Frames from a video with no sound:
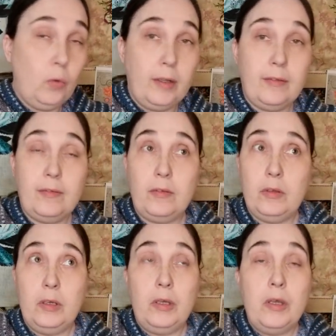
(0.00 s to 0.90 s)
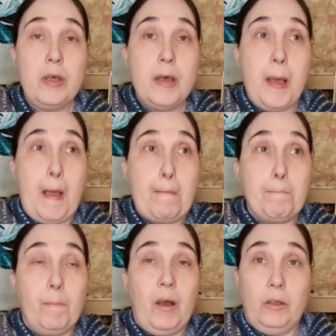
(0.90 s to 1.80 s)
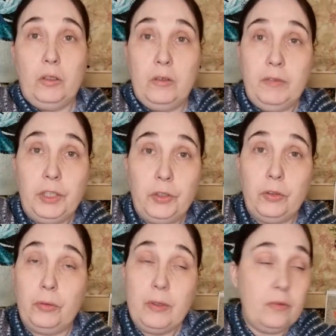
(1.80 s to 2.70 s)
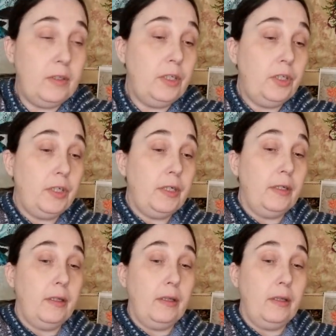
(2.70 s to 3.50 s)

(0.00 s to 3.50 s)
was unconventional cross stitch